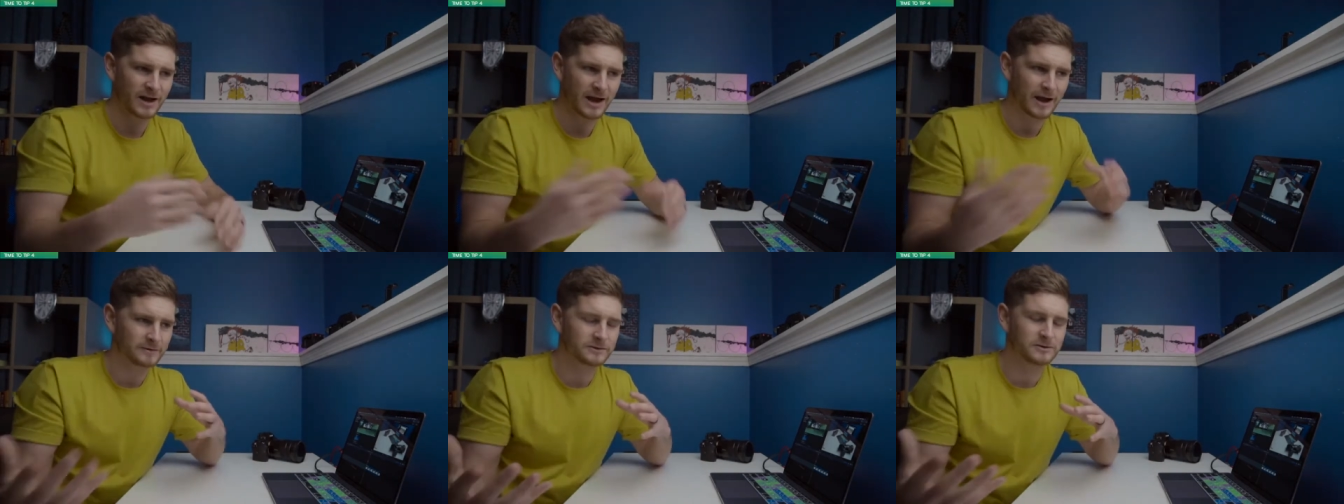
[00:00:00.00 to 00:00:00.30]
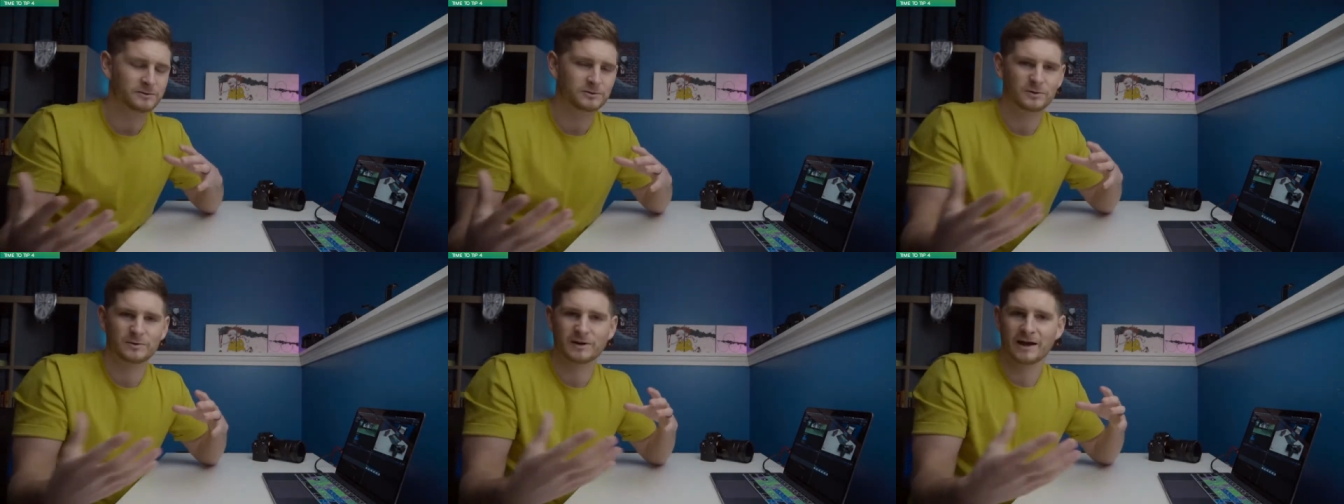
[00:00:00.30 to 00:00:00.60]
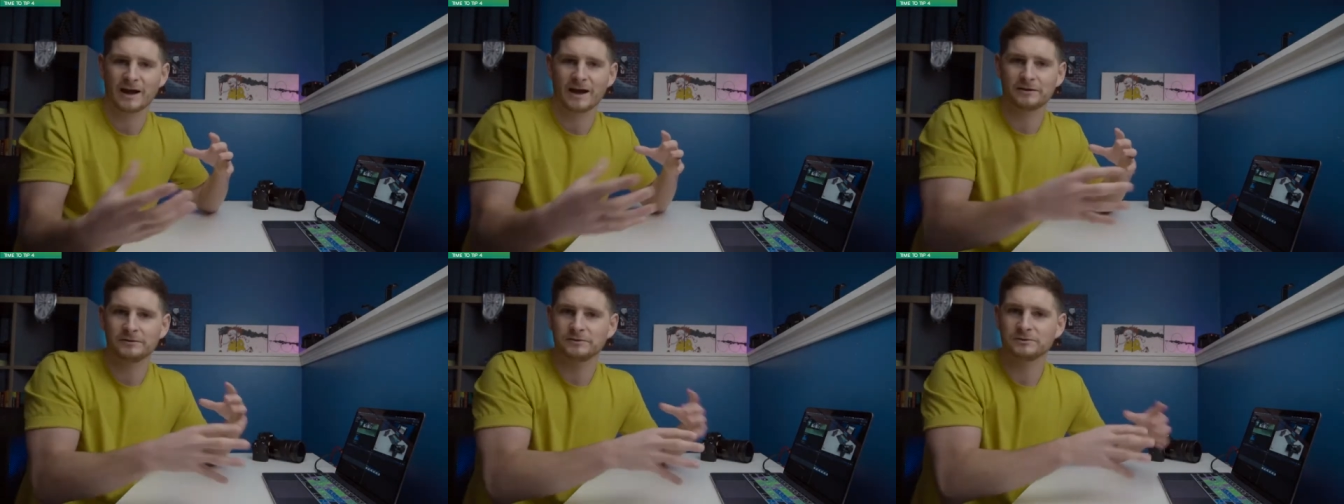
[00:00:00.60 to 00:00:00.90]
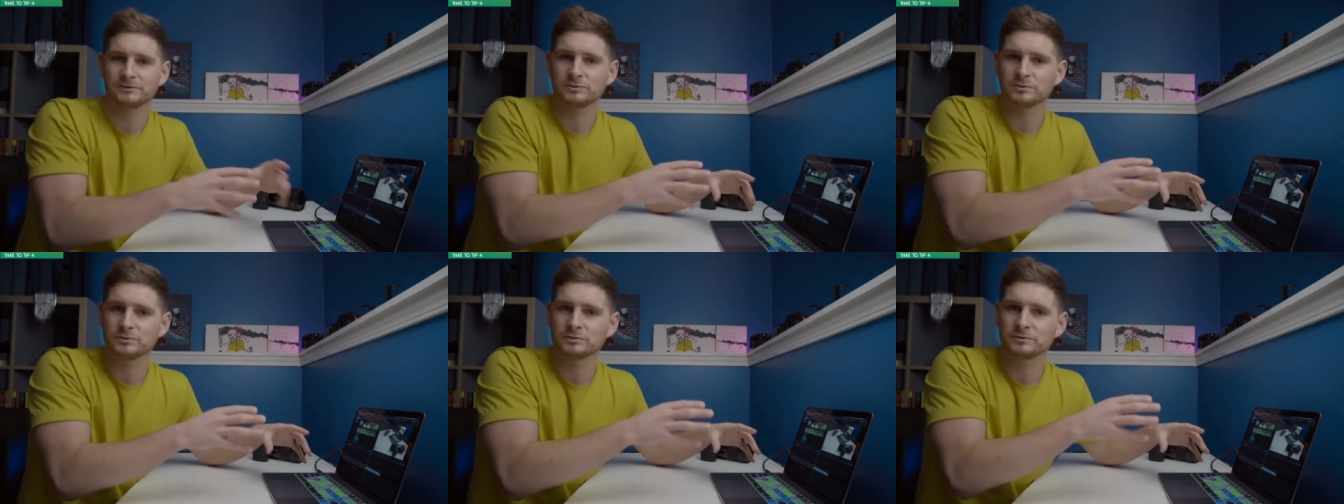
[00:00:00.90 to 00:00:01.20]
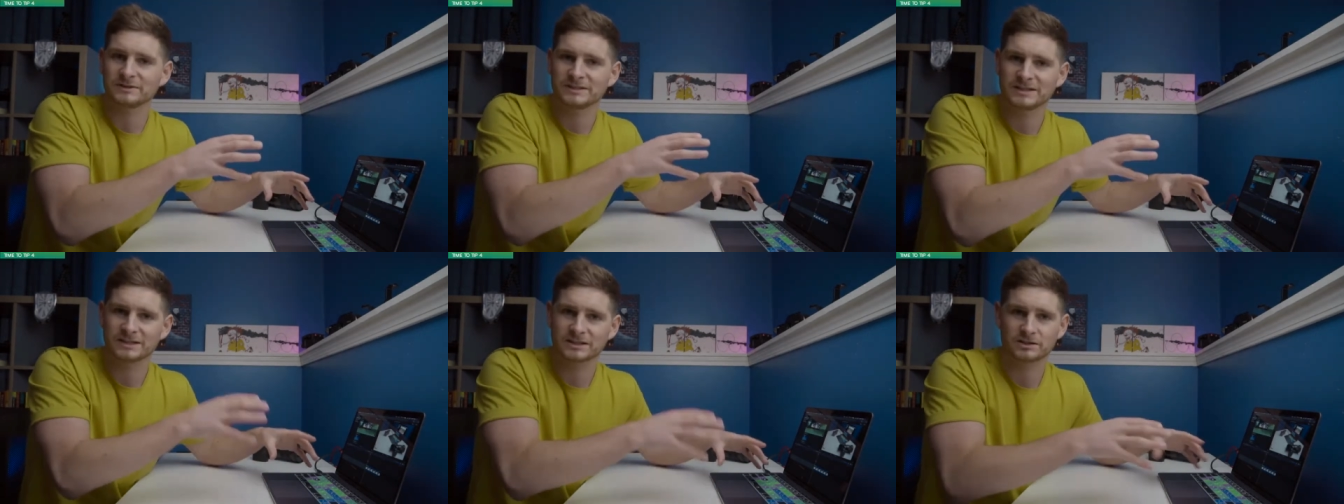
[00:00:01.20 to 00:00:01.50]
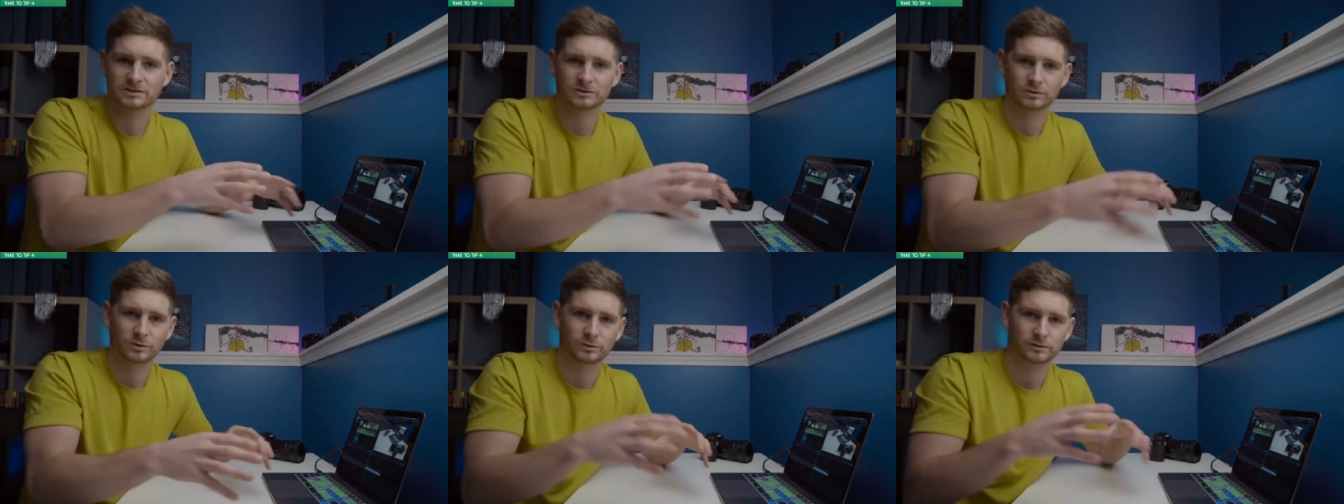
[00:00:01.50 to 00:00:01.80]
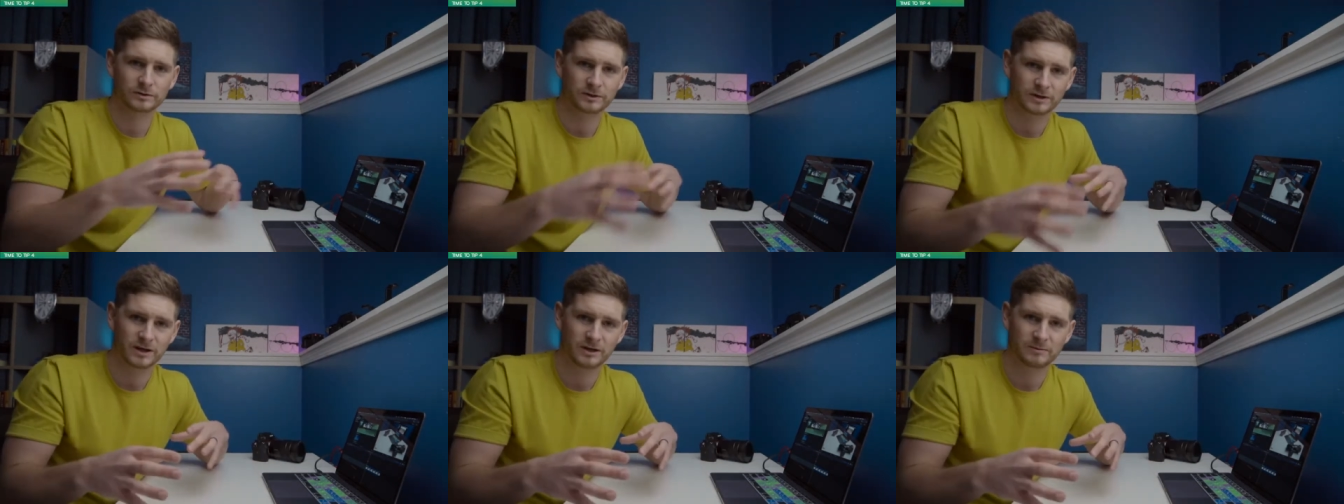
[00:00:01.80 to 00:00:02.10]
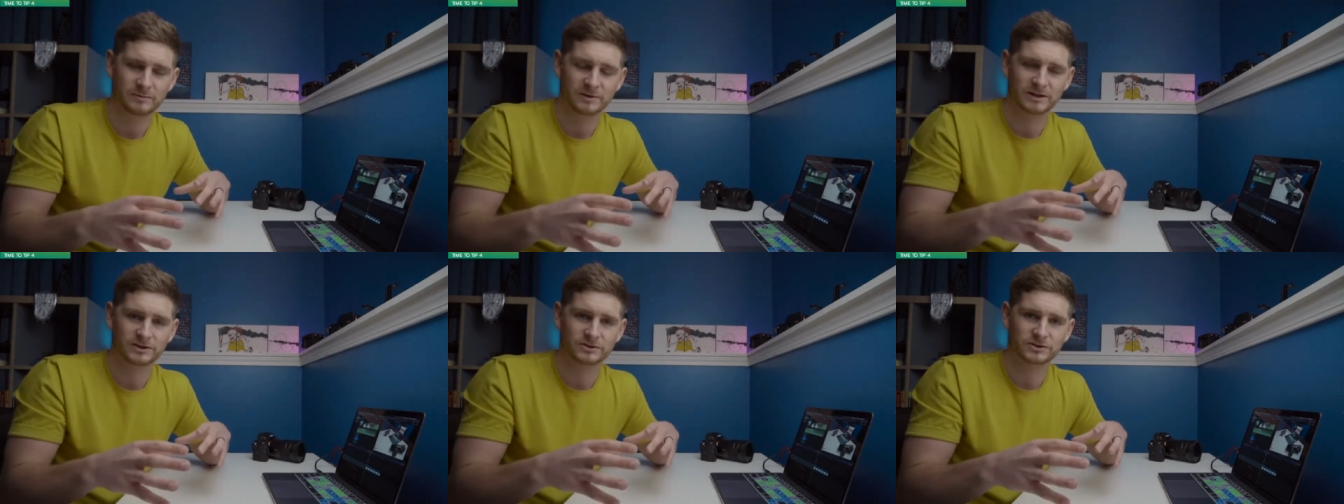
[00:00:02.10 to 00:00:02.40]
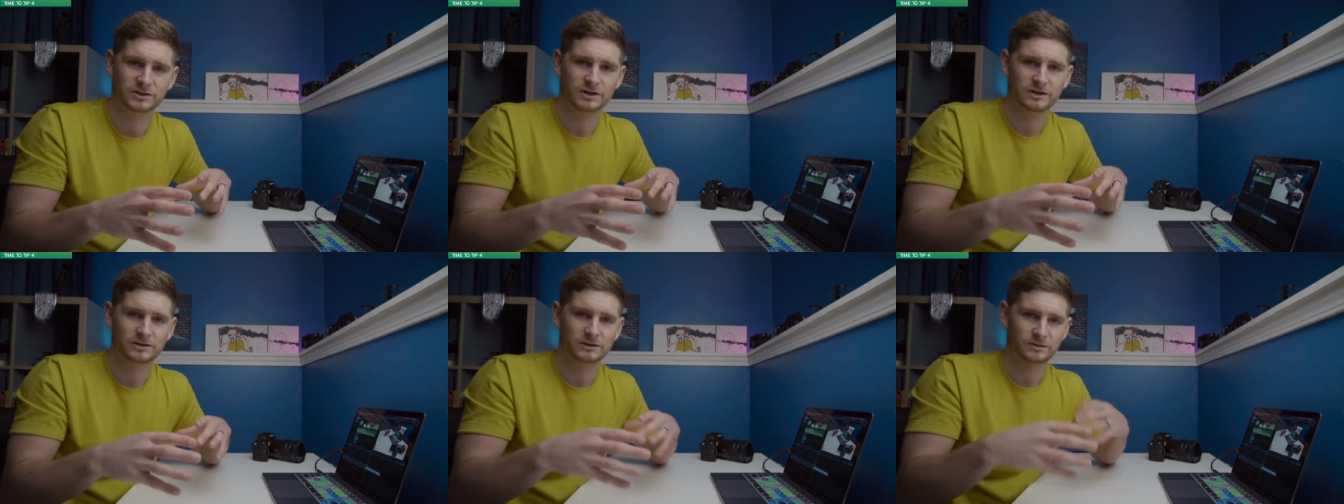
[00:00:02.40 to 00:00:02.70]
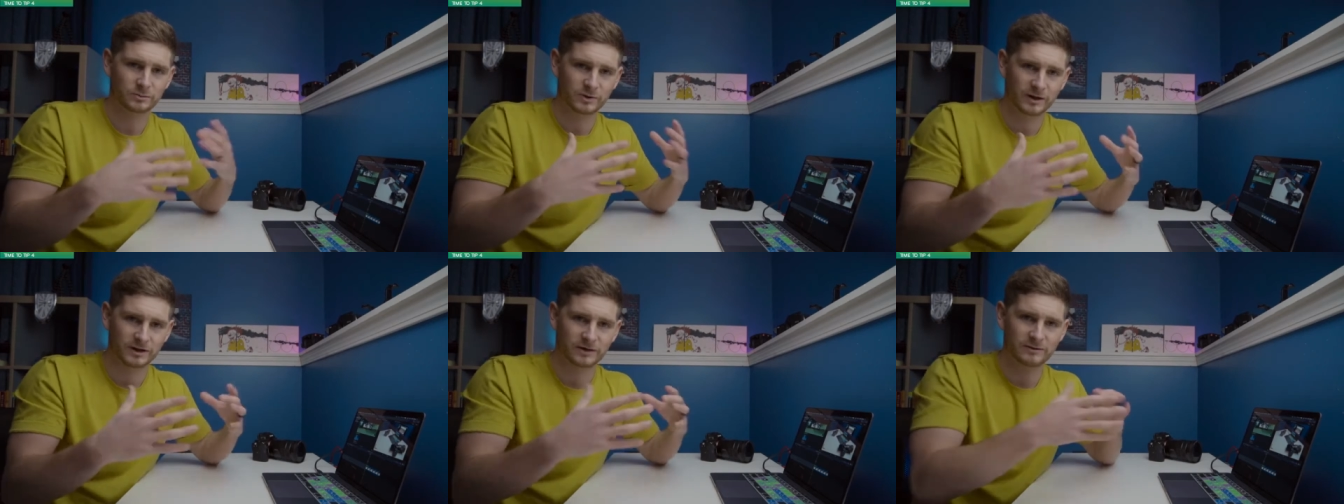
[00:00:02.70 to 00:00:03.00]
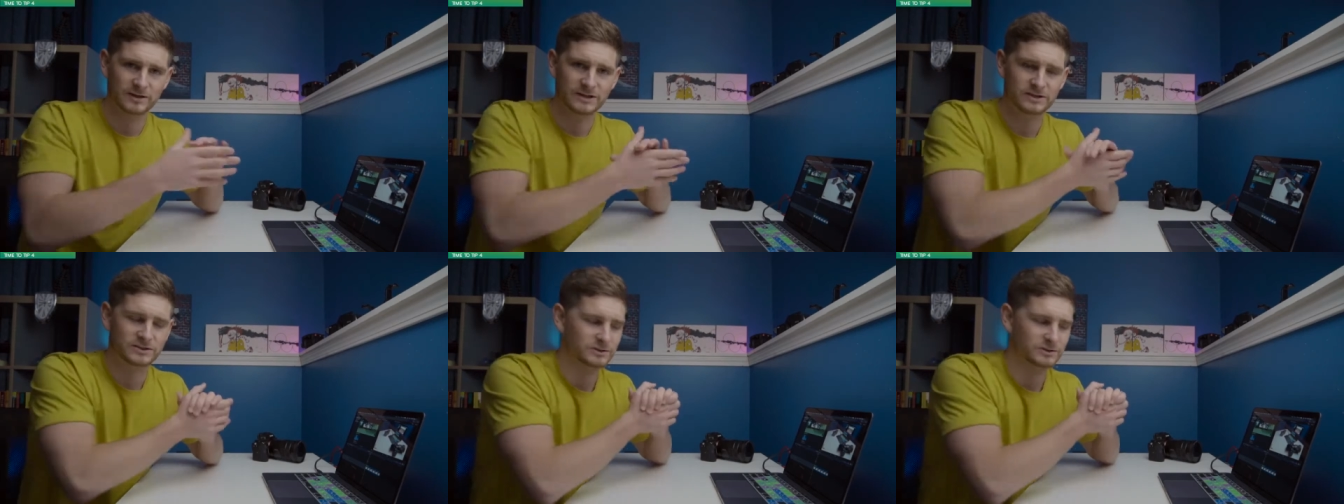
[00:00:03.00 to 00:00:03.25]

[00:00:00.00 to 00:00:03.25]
How do you do that? How do you distort an image the way you need